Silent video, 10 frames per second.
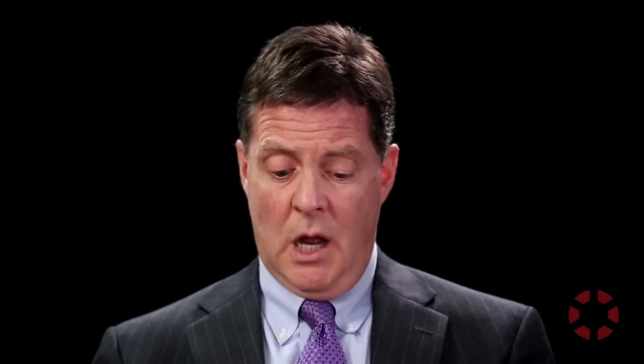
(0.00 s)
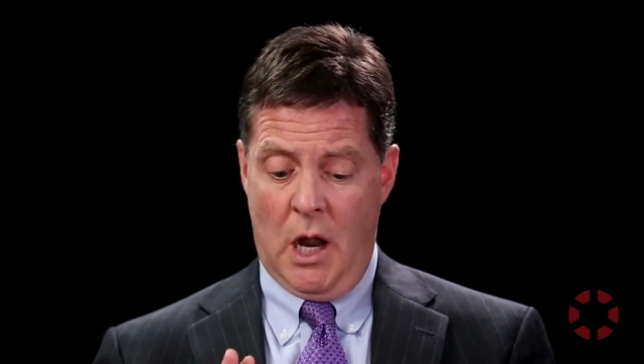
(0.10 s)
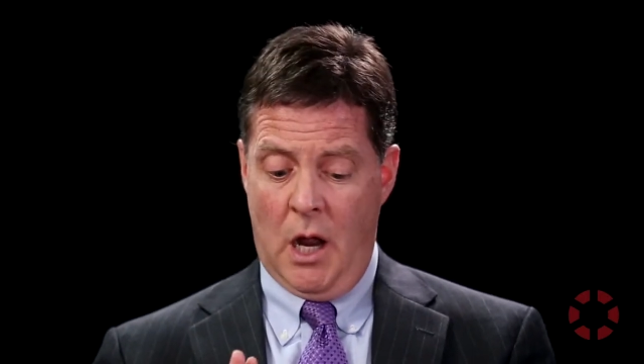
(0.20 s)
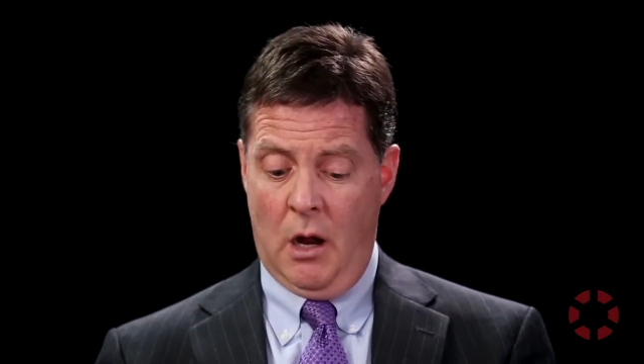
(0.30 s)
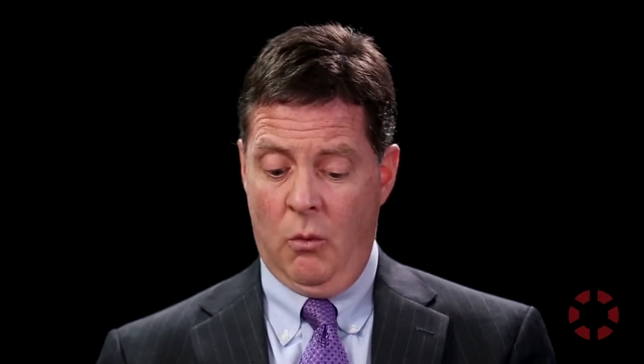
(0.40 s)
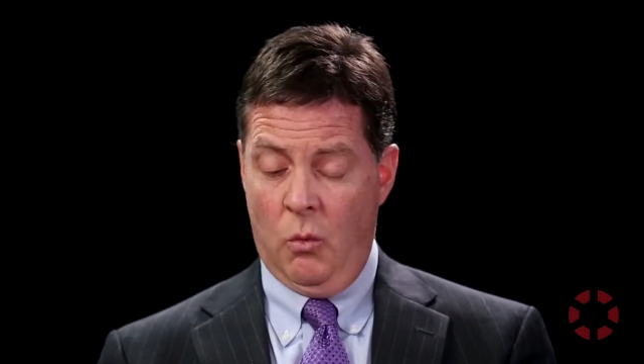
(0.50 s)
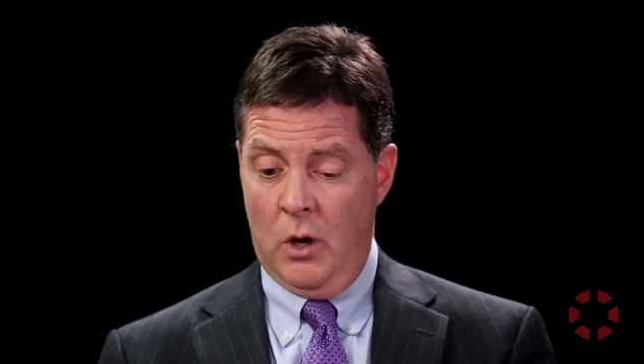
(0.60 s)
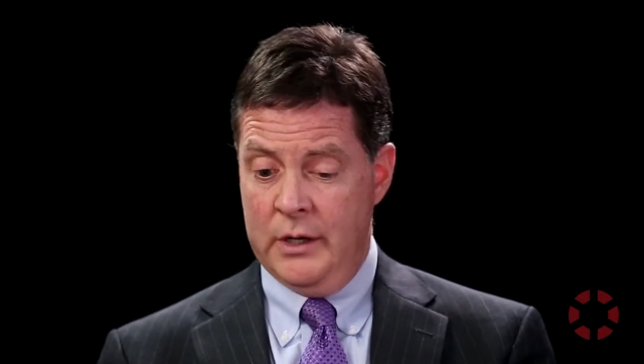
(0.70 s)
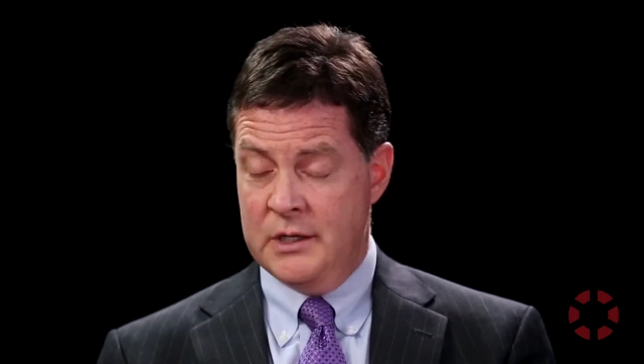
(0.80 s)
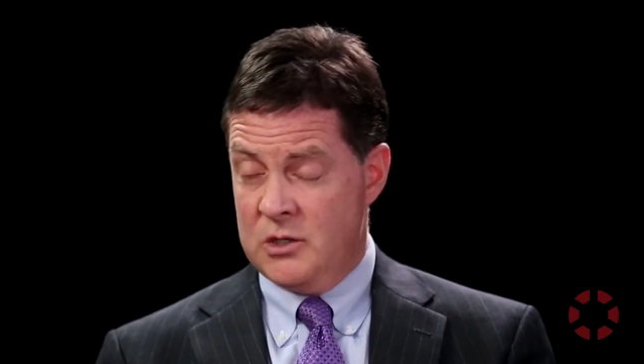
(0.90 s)
Uh,
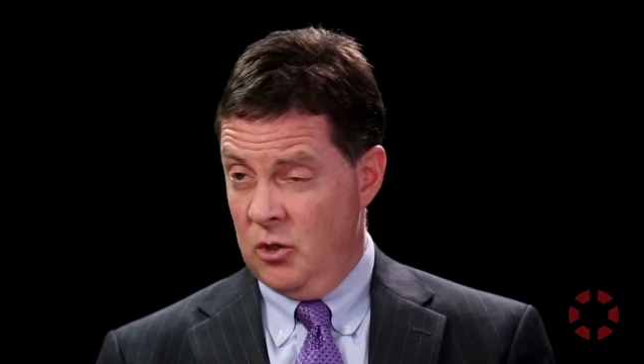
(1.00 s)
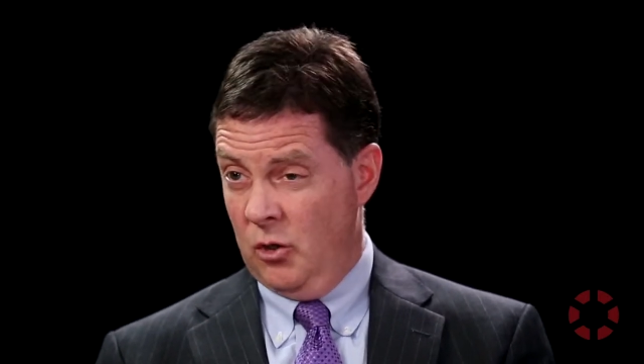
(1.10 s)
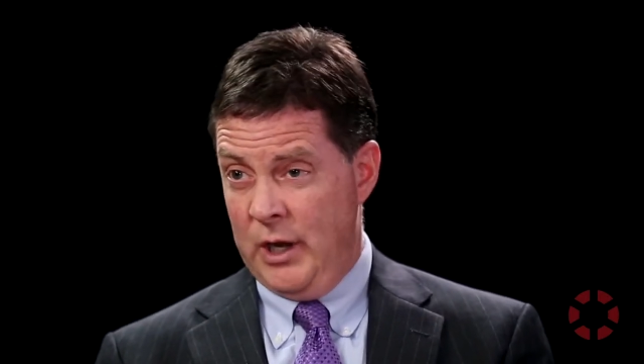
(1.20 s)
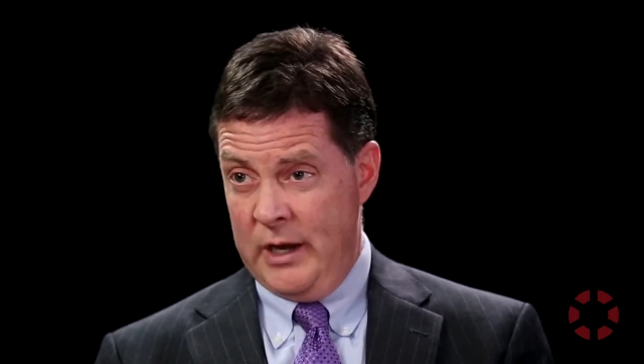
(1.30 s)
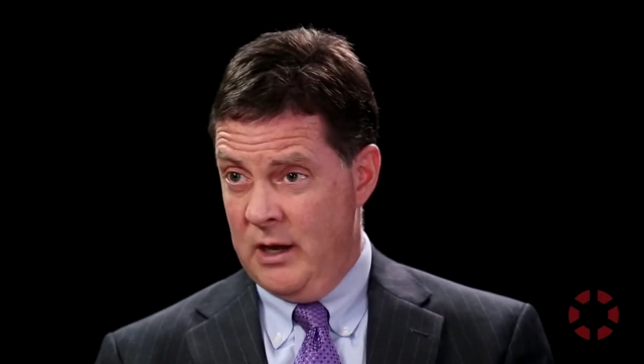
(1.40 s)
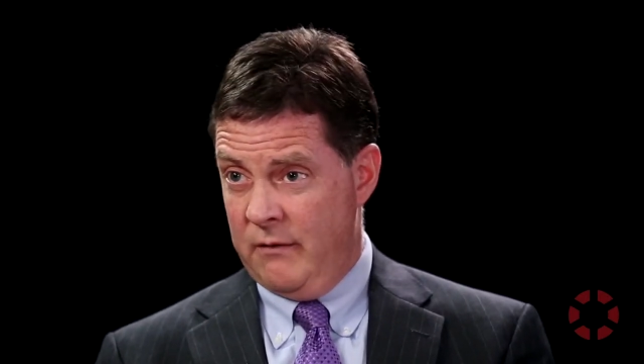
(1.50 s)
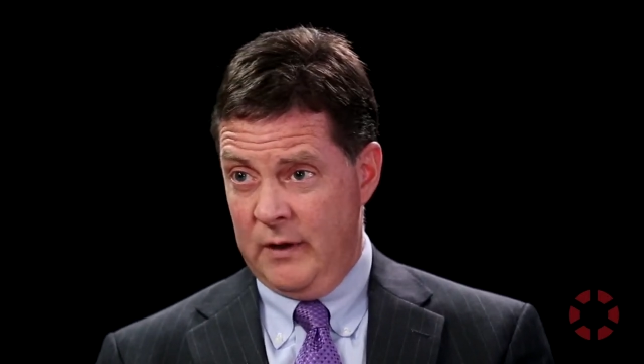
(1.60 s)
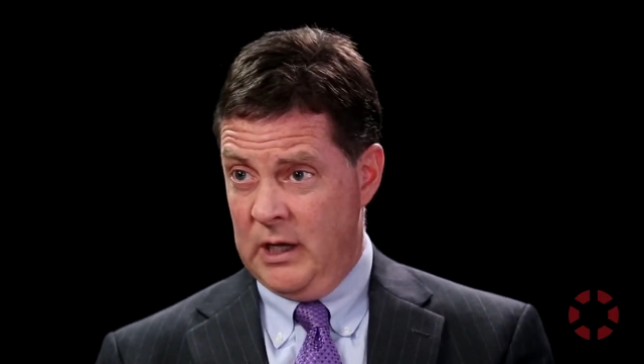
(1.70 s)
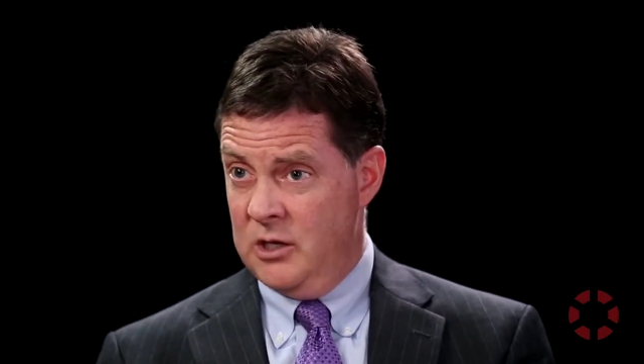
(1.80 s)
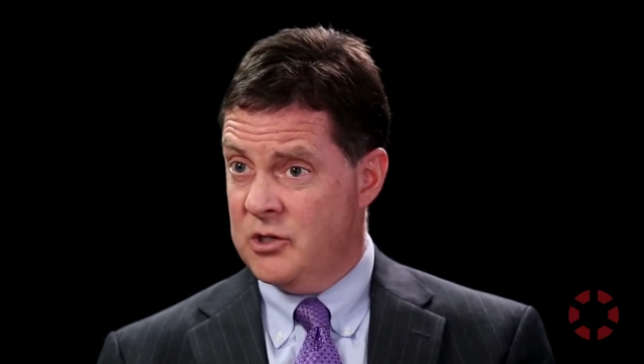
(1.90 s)
one is early
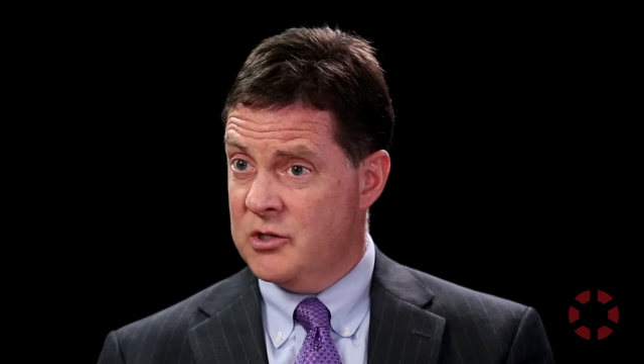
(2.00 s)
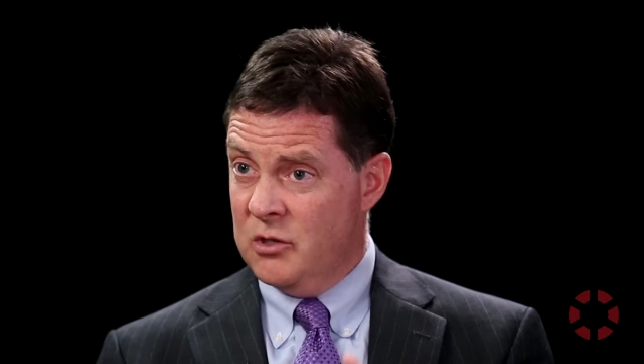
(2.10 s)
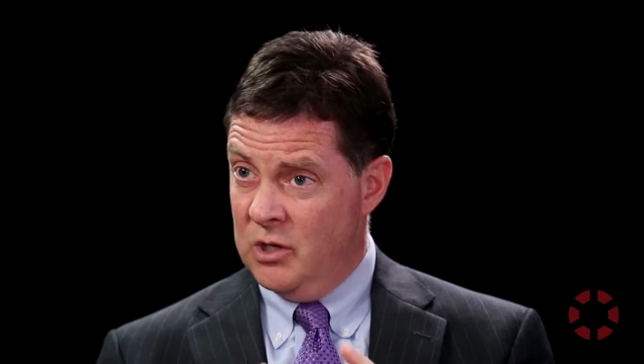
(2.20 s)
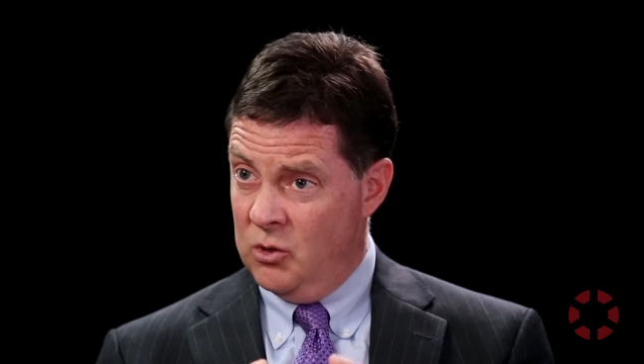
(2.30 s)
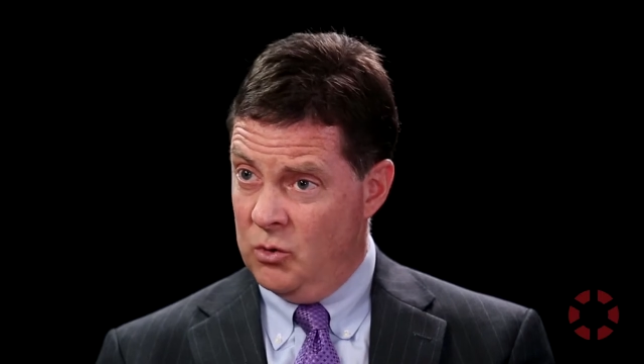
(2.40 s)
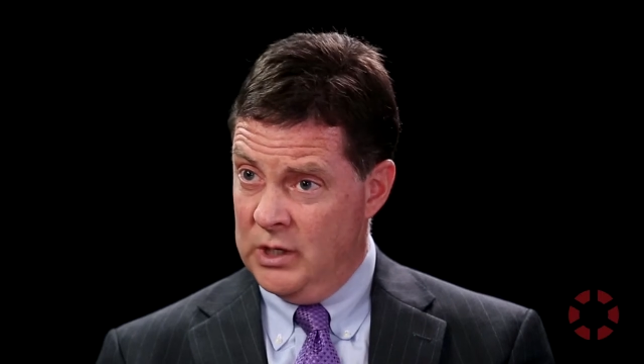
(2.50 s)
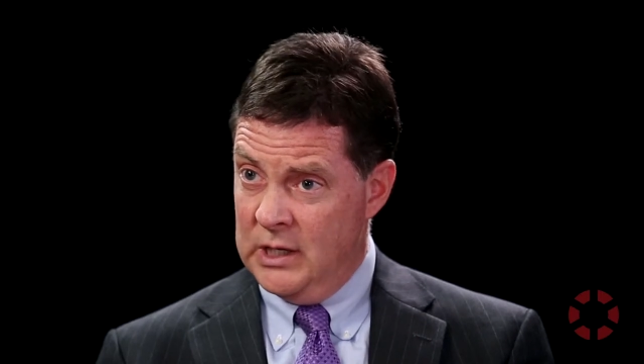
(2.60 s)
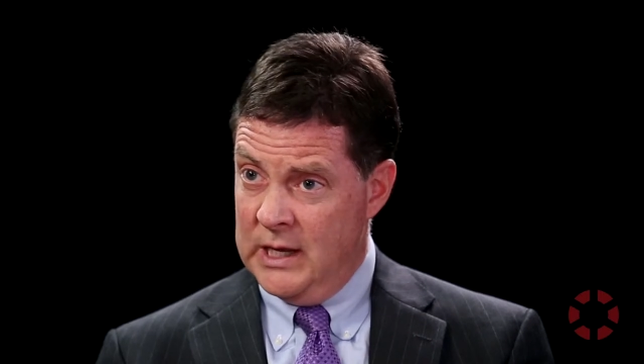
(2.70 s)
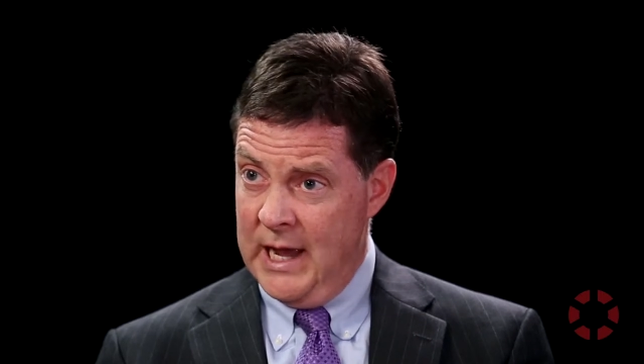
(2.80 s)
identification so that you can